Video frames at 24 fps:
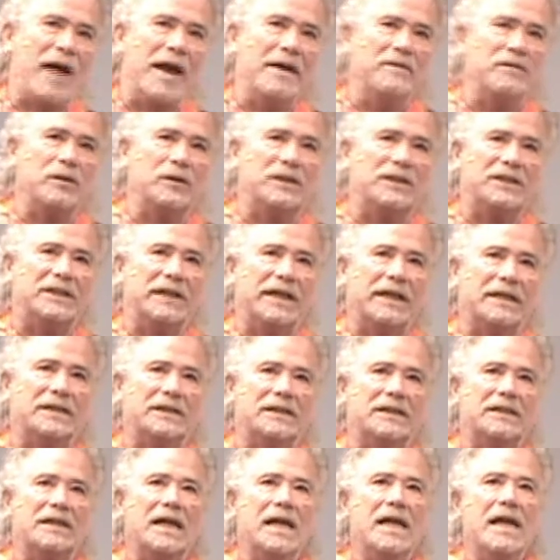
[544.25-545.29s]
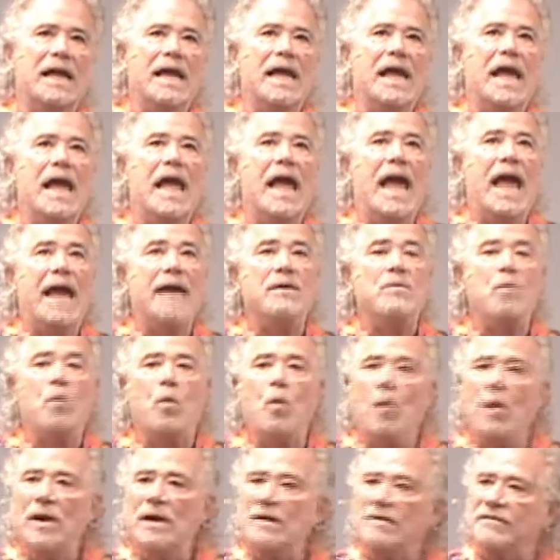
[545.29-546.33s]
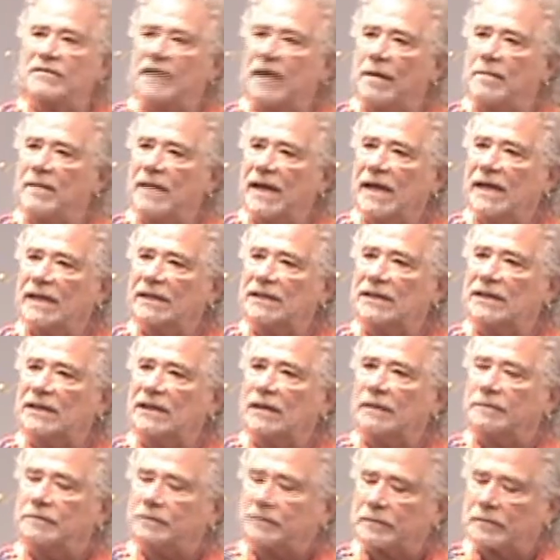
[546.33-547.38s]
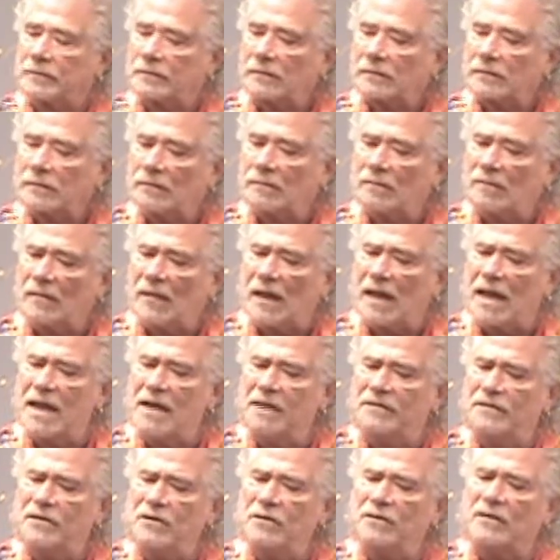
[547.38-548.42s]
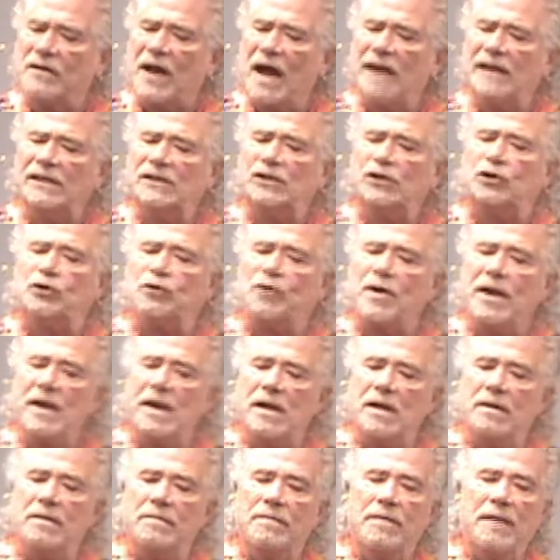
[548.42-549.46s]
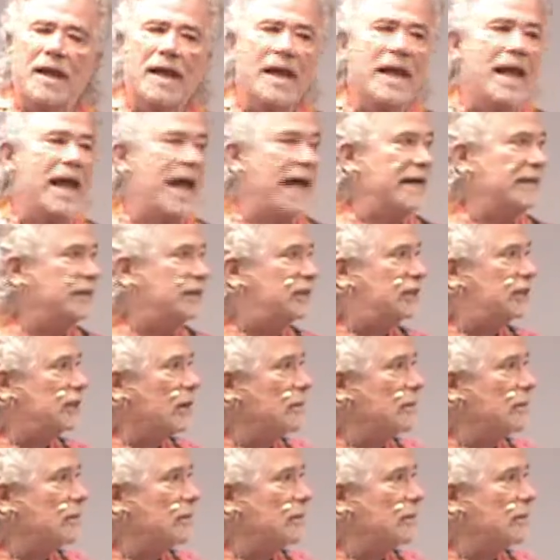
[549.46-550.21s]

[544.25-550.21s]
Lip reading: 5 or 6. And one of them is, if you've got a dream and